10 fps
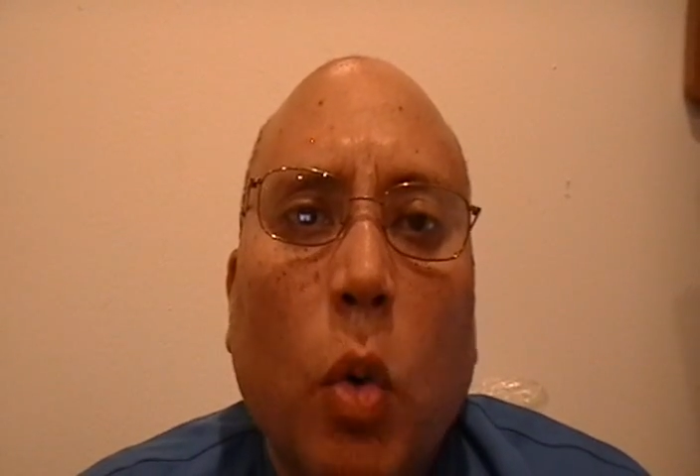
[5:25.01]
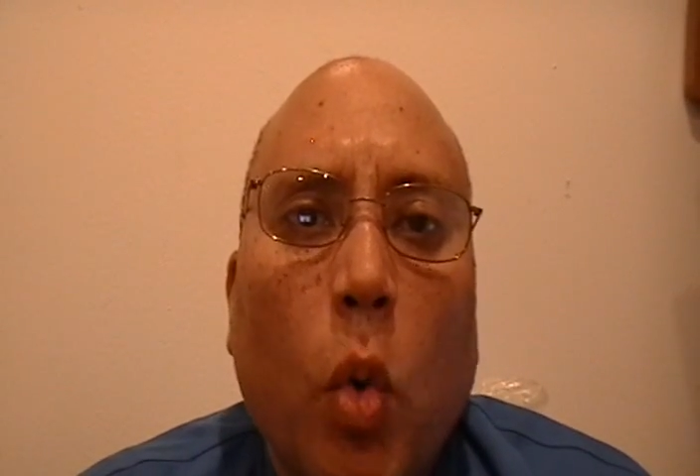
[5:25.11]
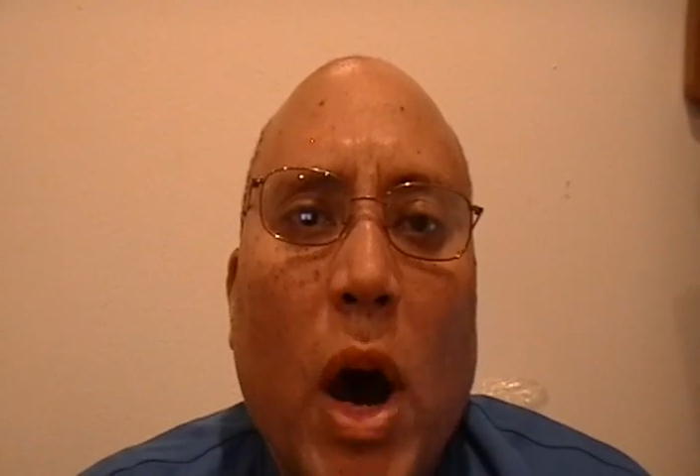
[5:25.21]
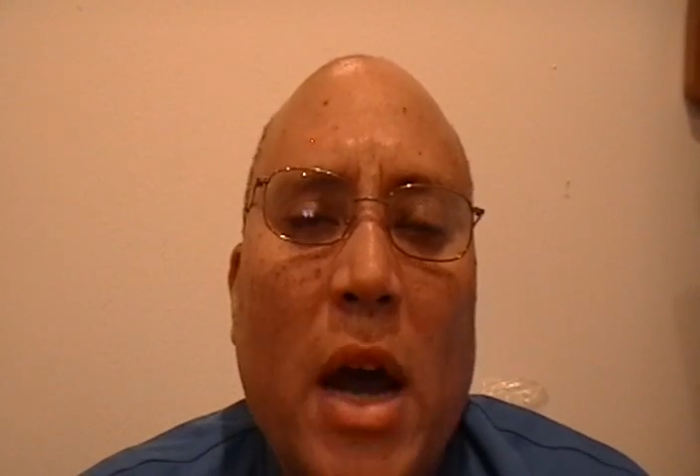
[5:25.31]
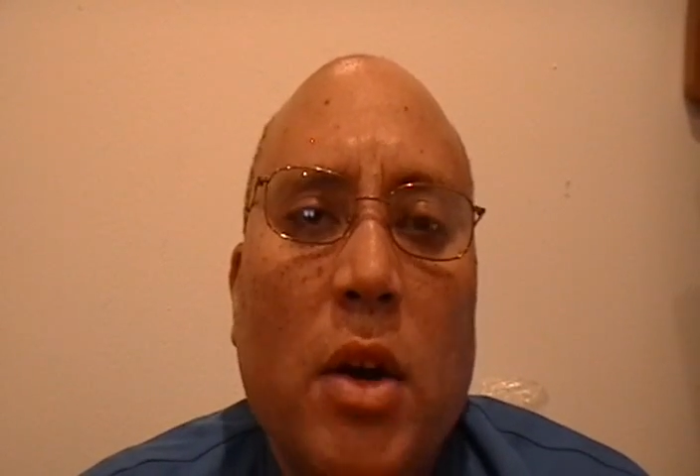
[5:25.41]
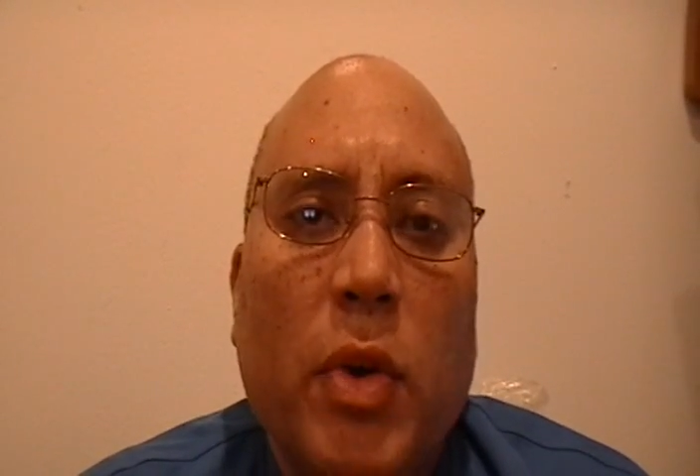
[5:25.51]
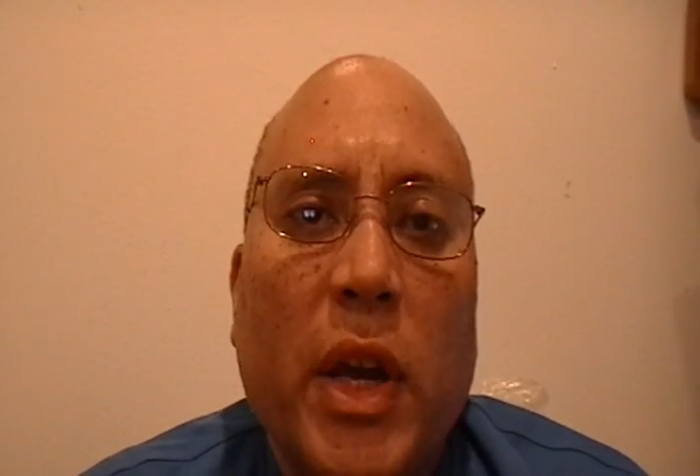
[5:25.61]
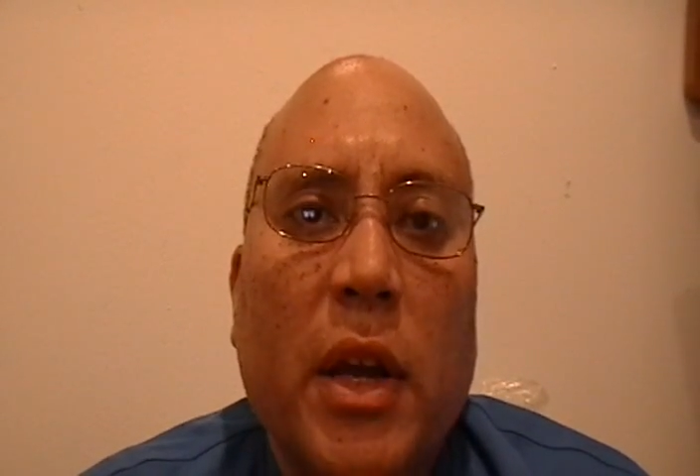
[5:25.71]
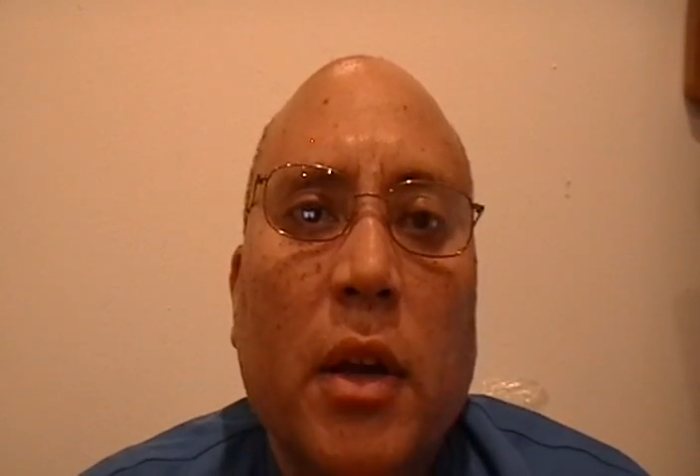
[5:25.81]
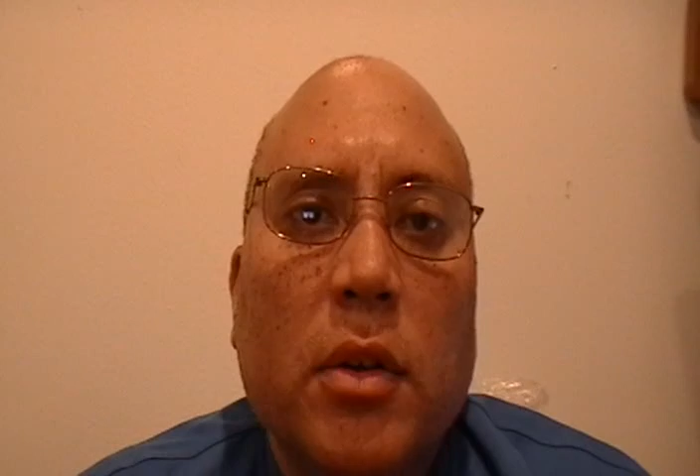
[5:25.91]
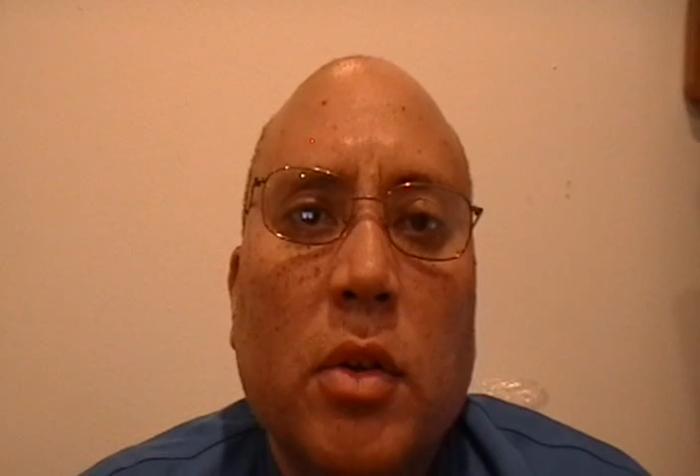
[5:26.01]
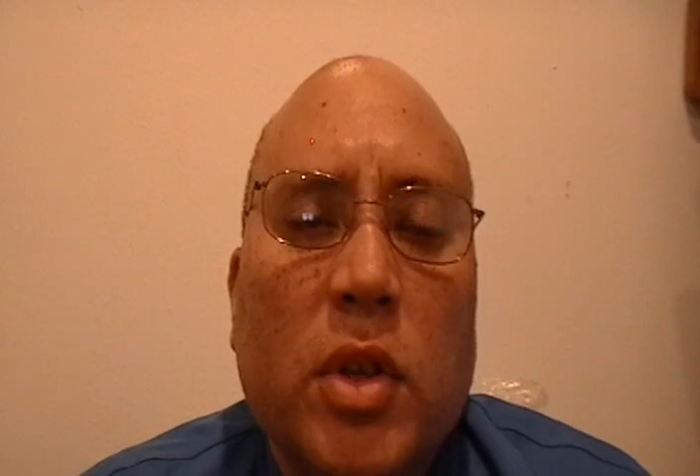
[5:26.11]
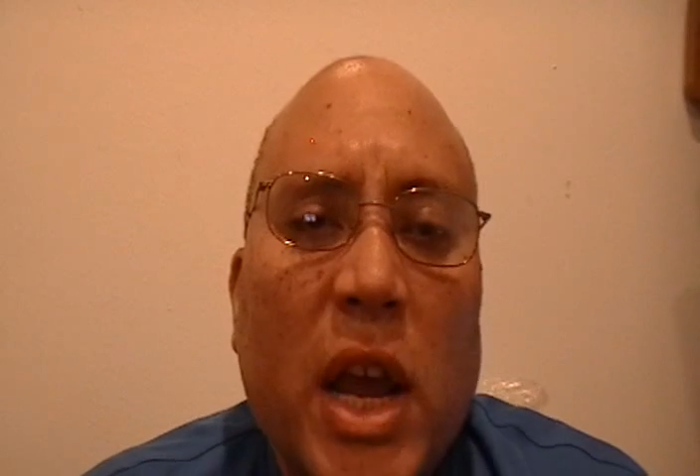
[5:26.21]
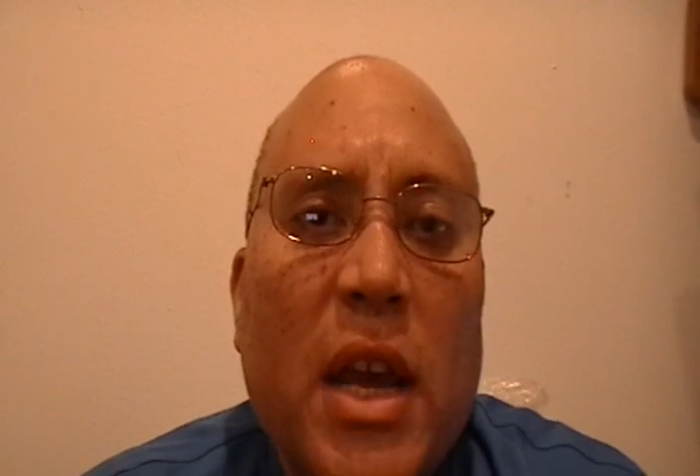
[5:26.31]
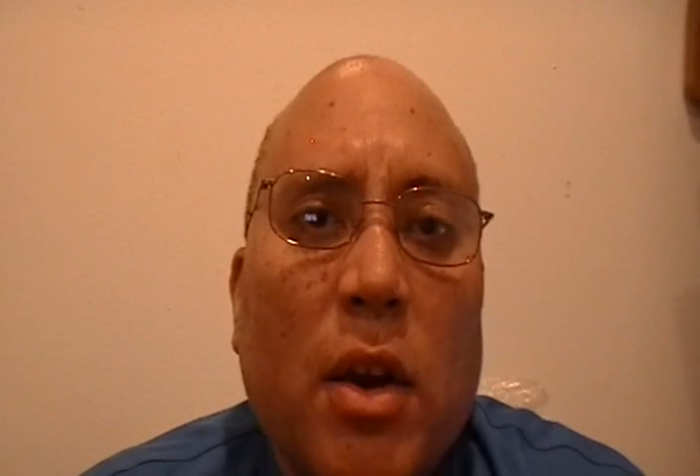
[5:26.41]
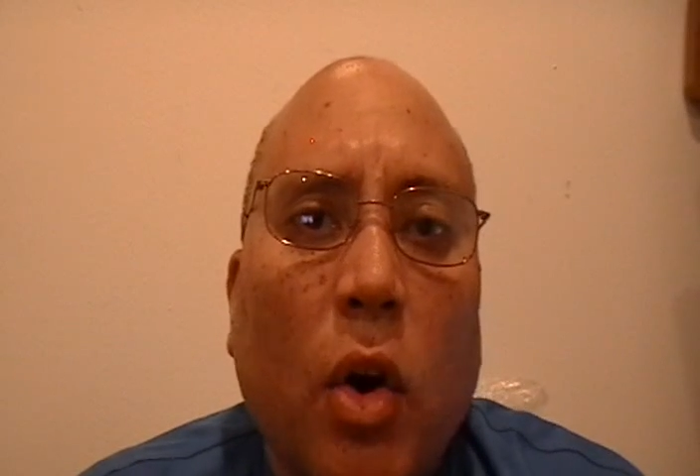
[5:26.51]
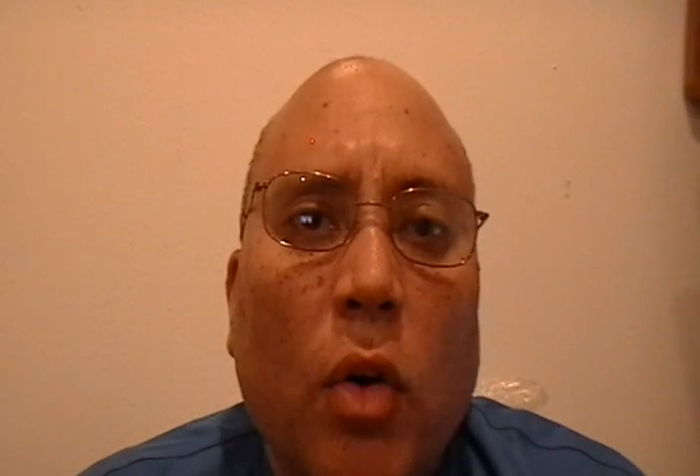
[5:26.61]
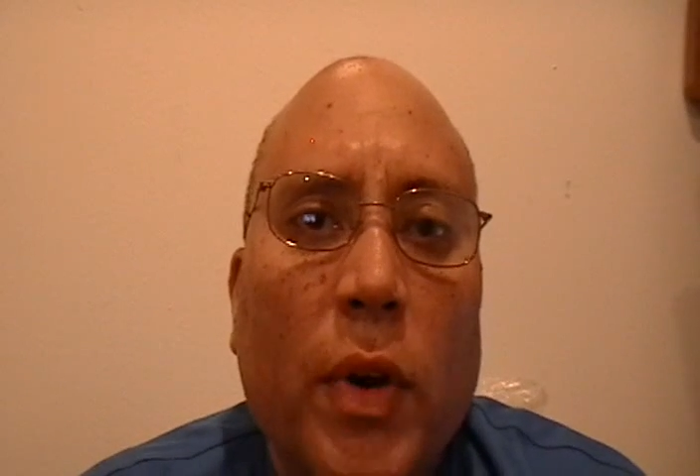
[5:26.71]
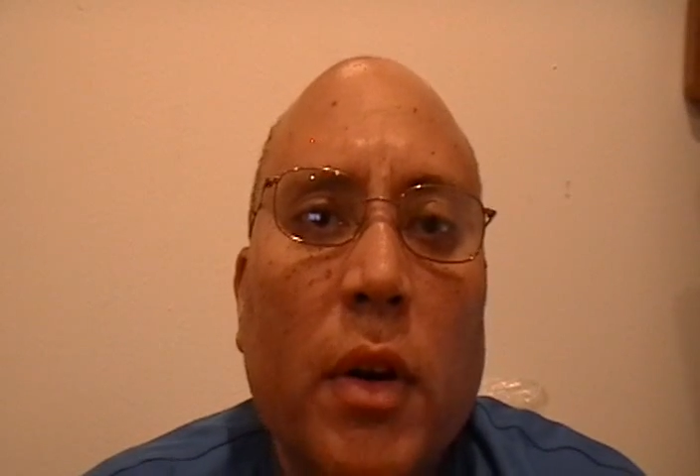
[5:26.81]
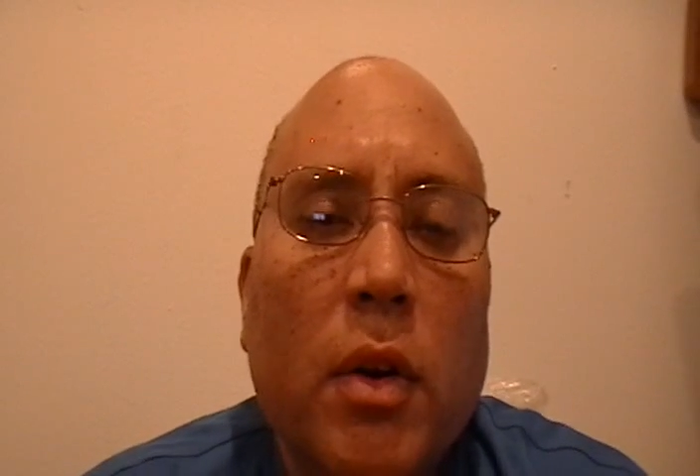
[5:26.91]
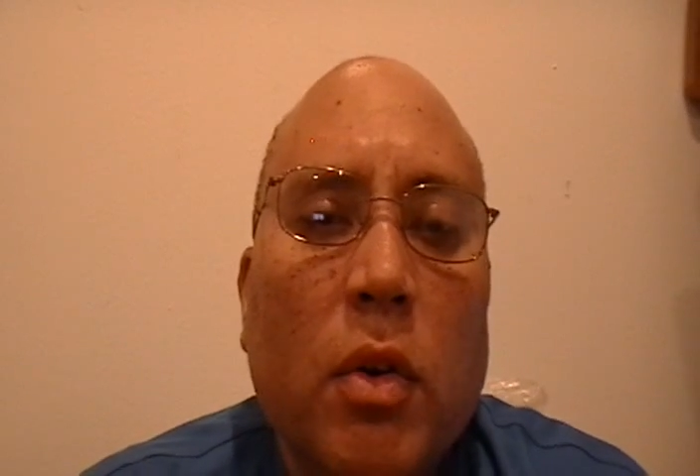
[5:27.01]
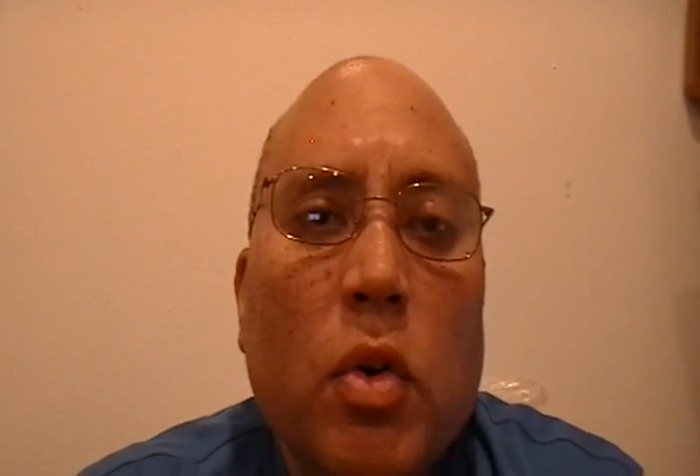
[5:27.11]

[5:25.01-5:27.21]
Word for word: winery, to take over.